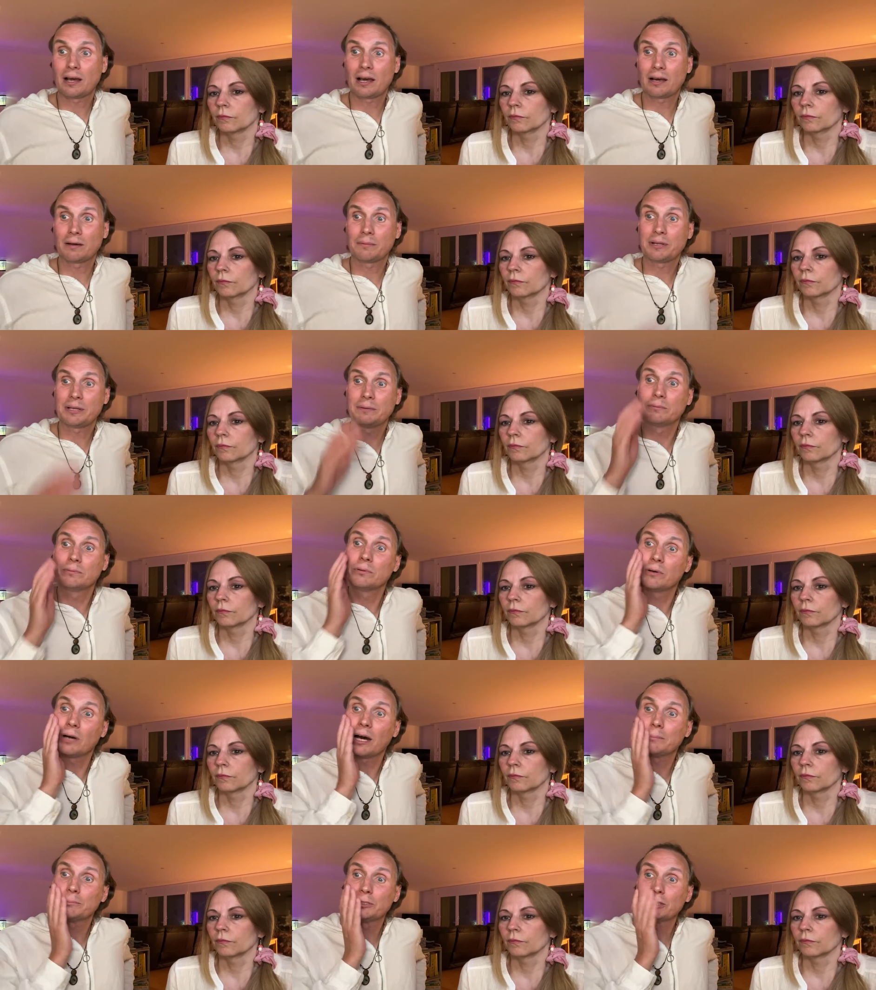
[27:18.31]
Speaker 1: I mean,
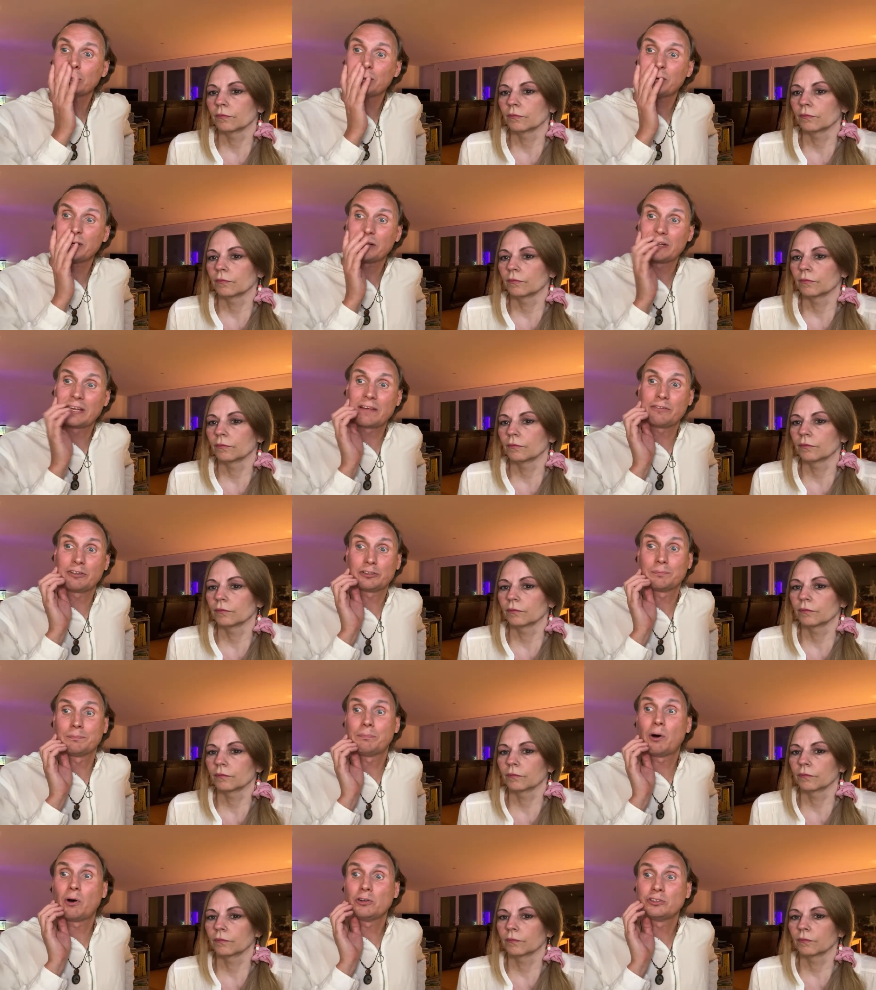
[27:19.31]
I'm sure I could give you
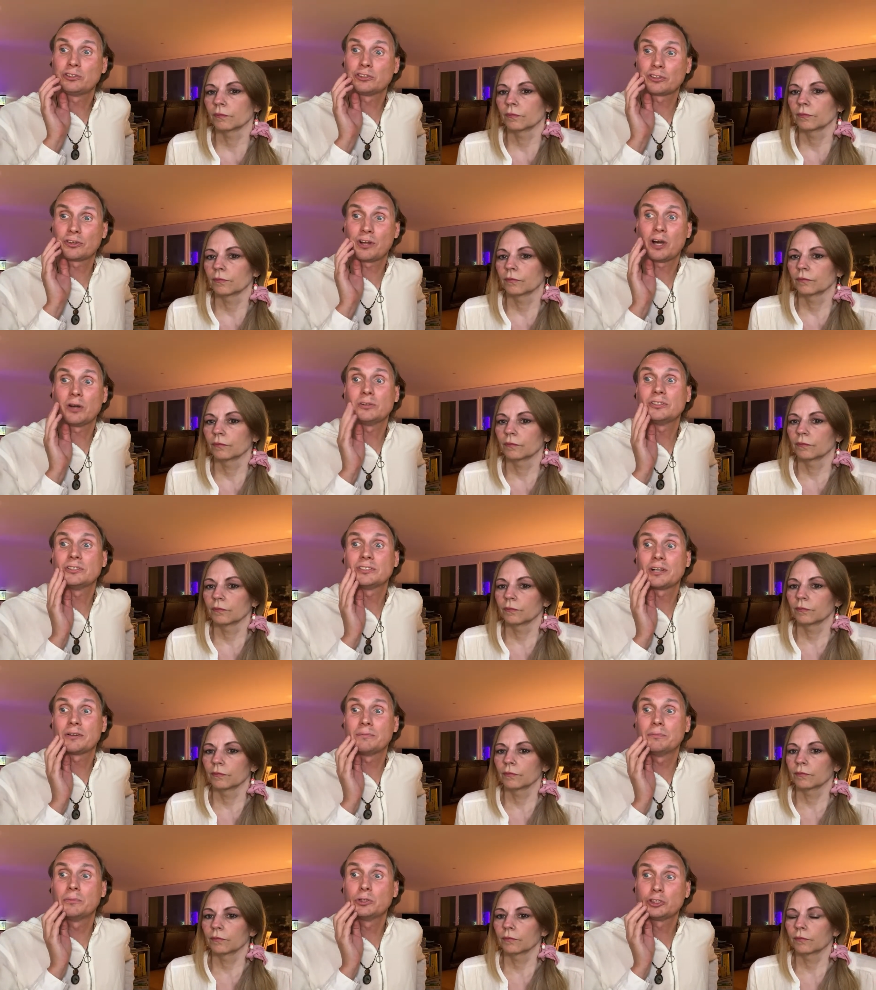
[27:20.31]
some pointers on how to set
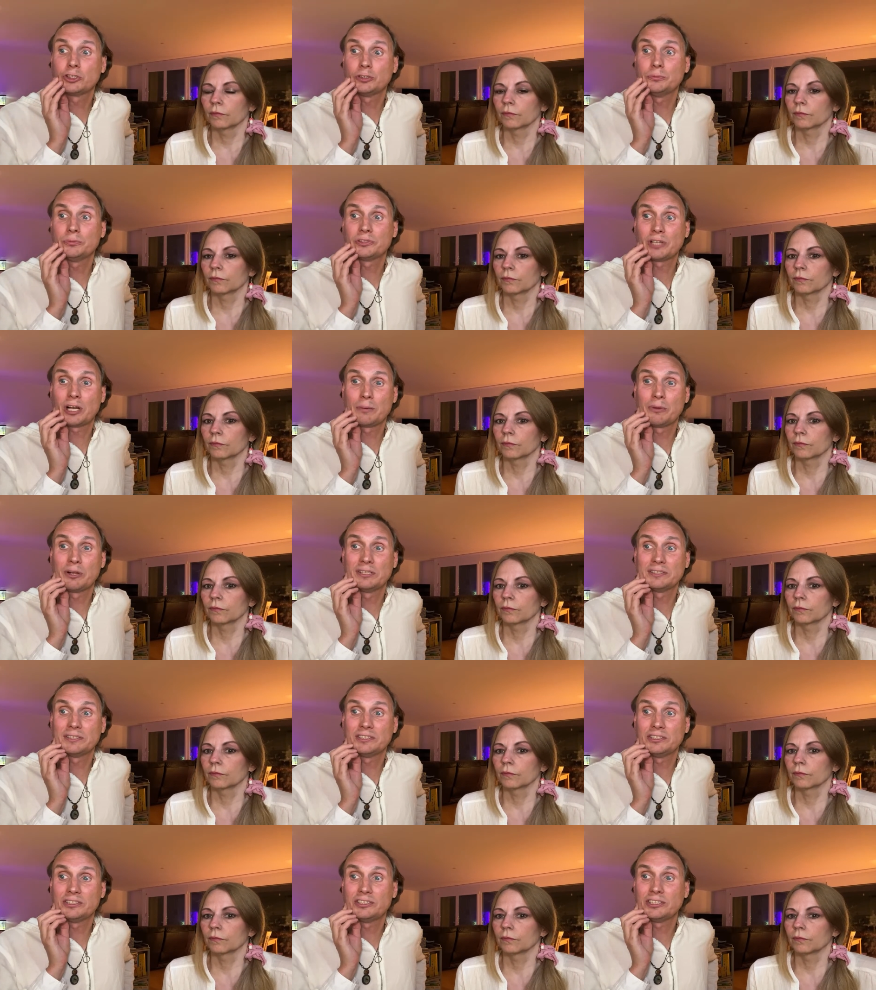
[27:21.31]
up mushroom ceremonies
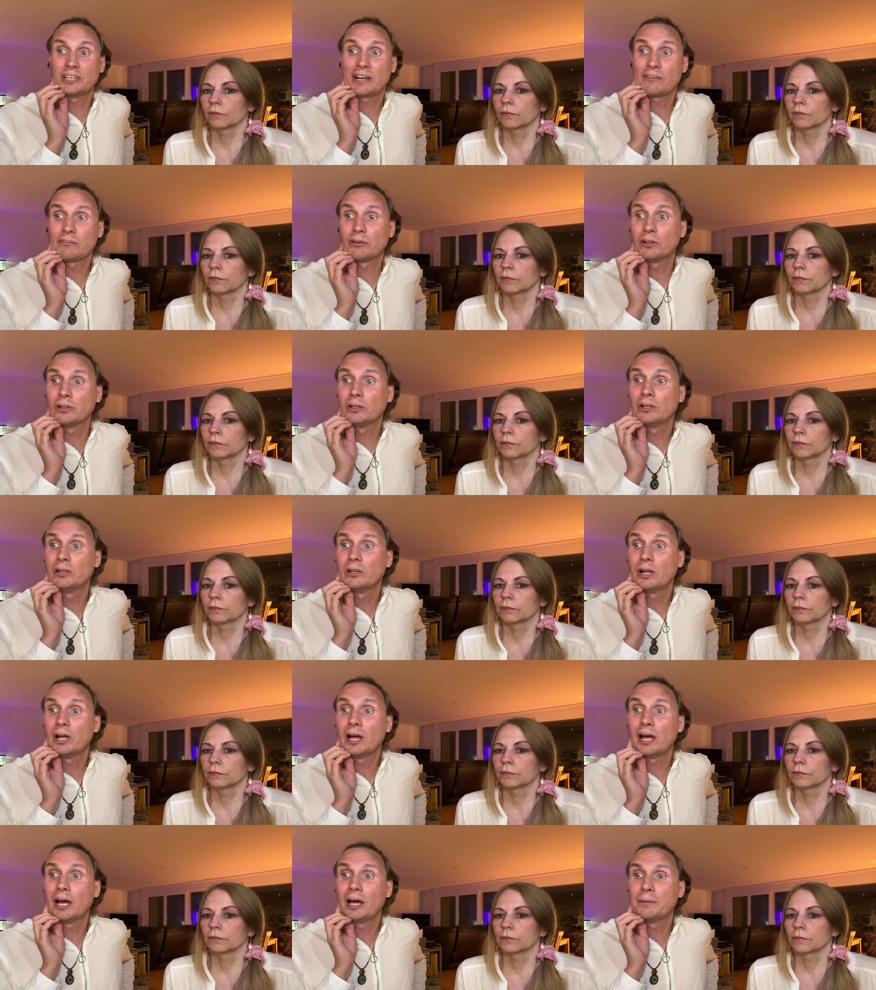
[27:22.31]
in general,
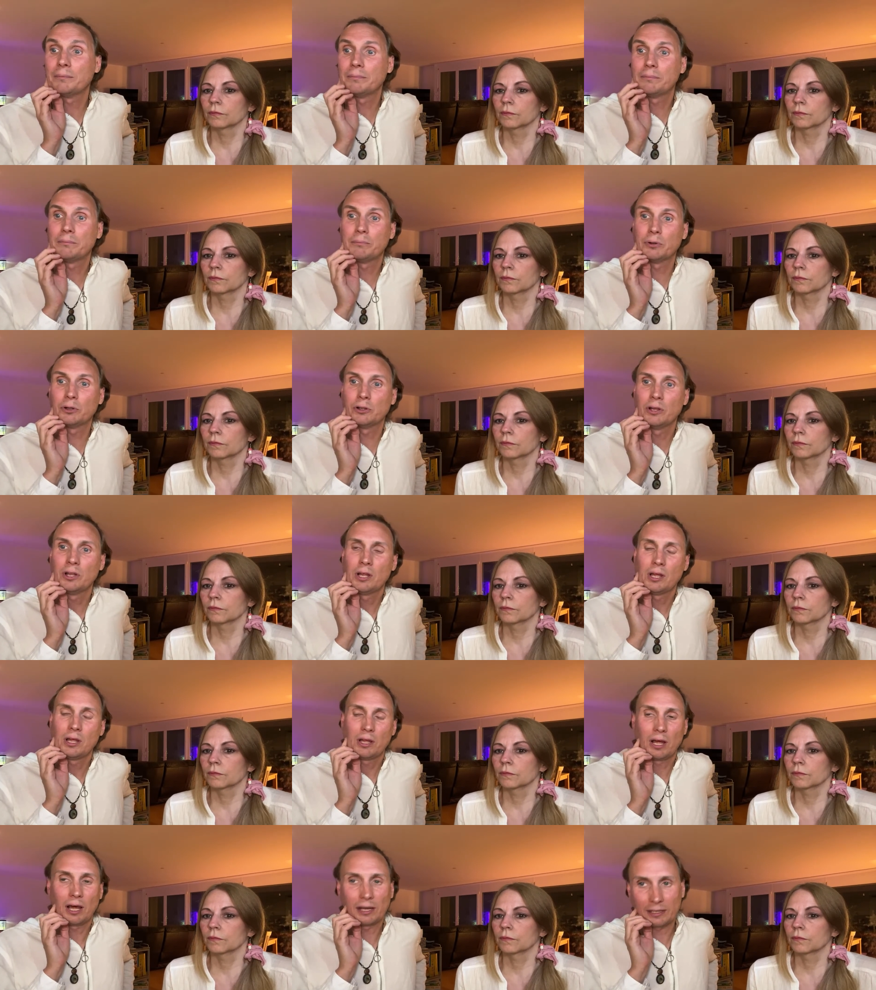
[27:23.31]
um, but
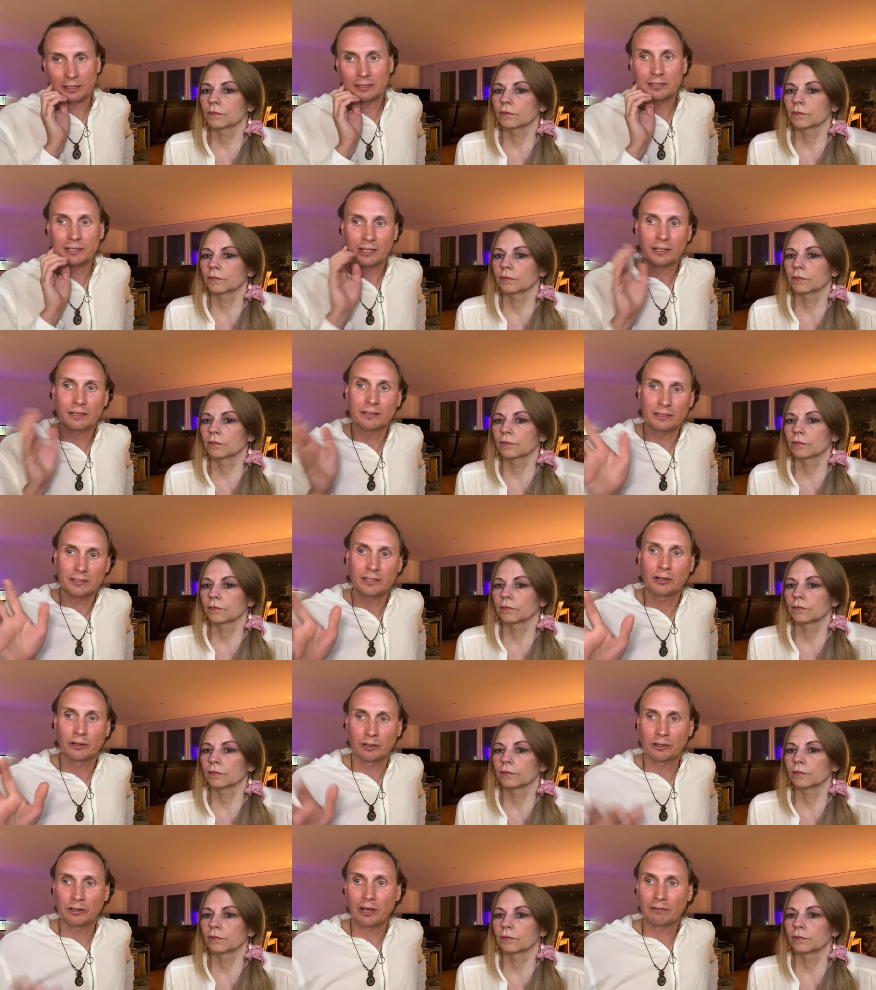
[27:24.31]
I, you
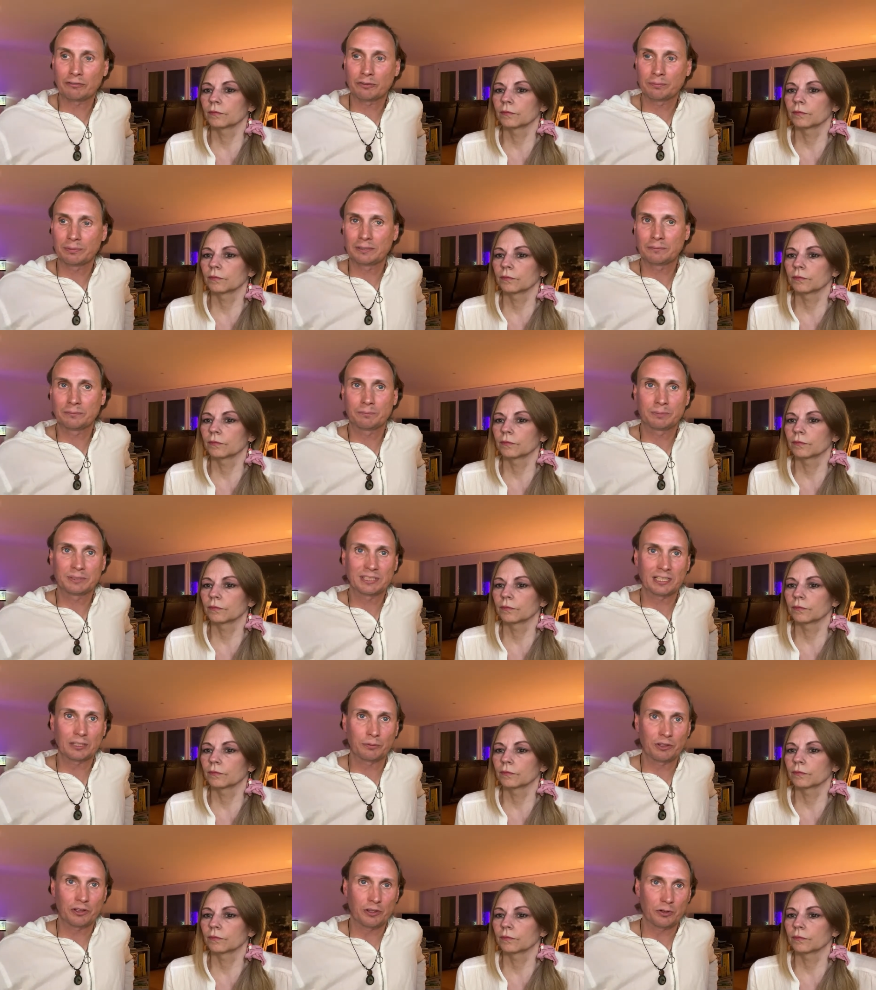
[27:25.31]
know, you have to be
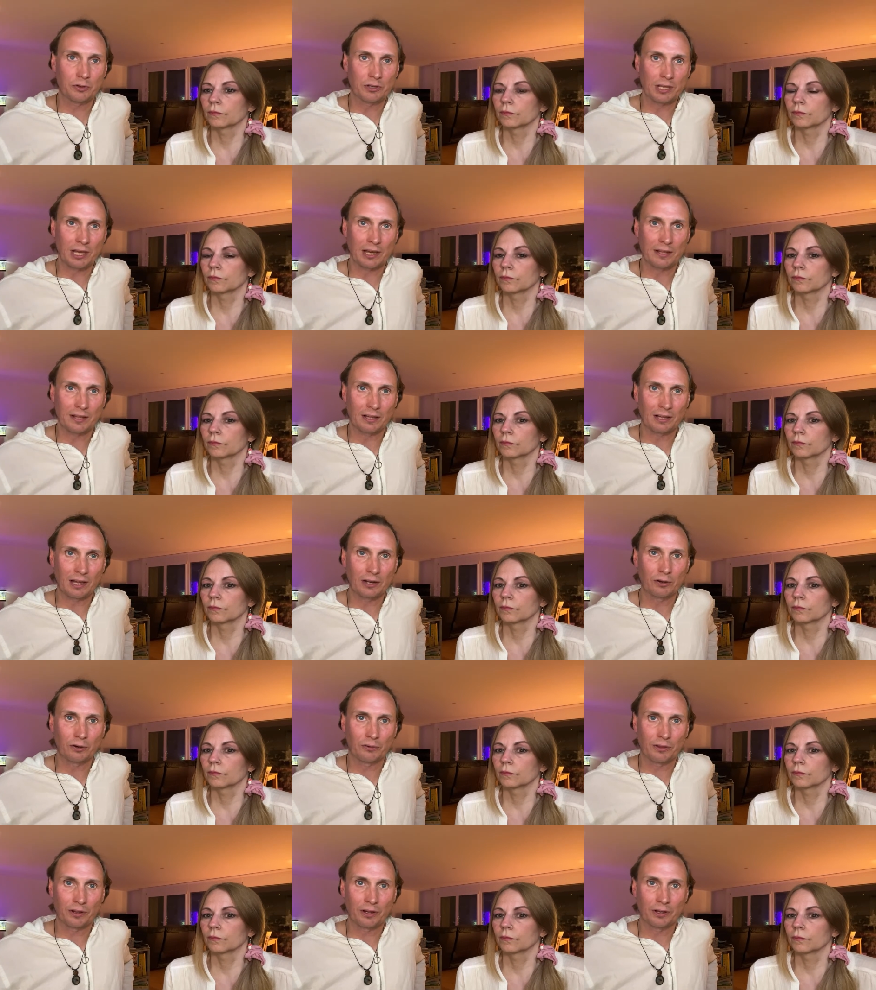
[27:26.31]
particular with the UK. I
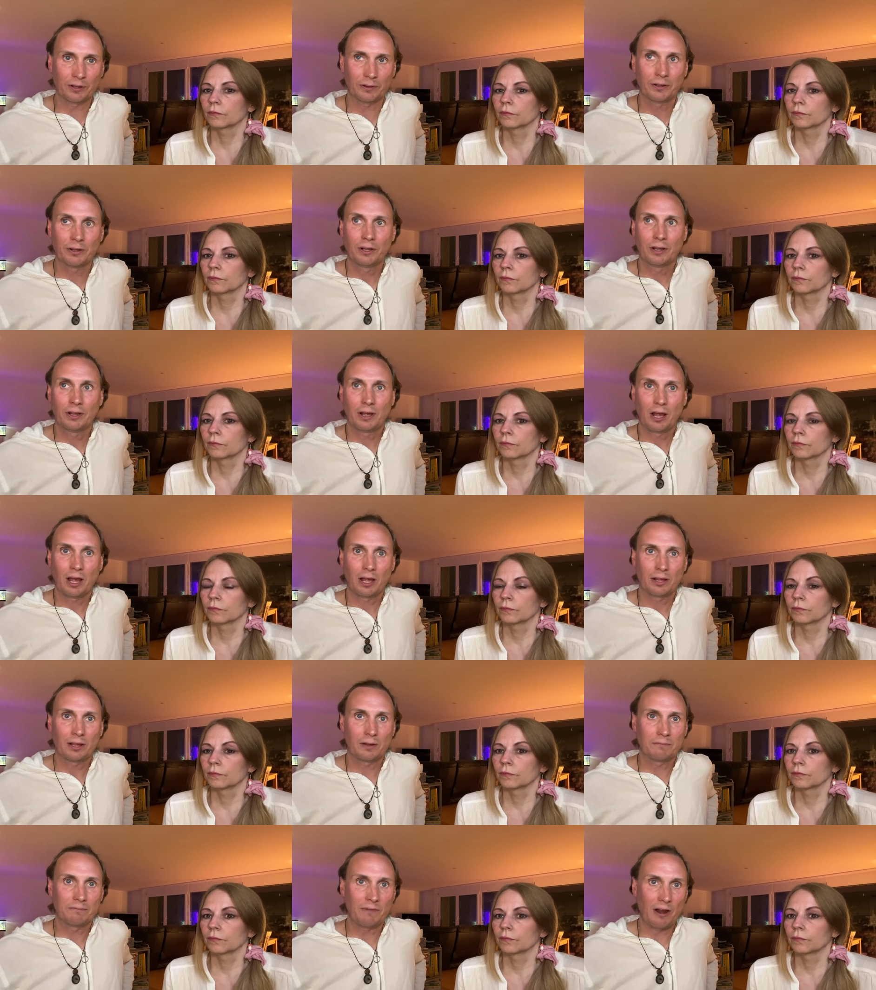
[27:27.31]
know they're
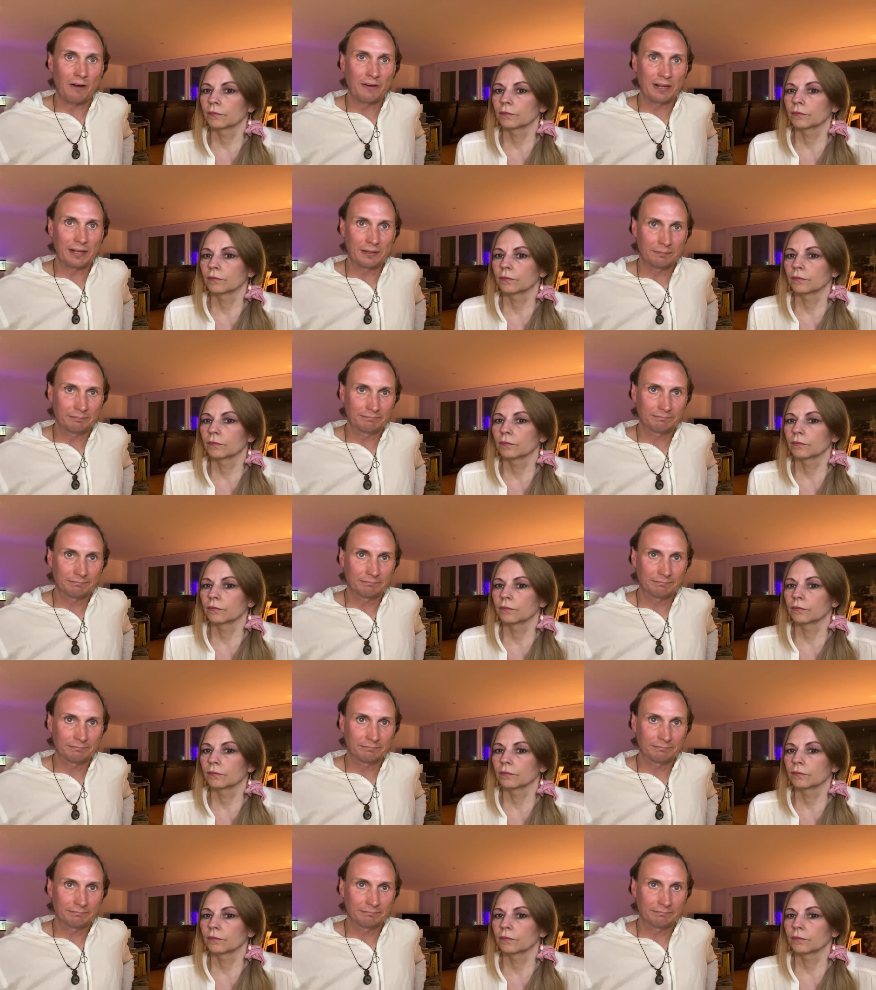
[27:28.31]
very,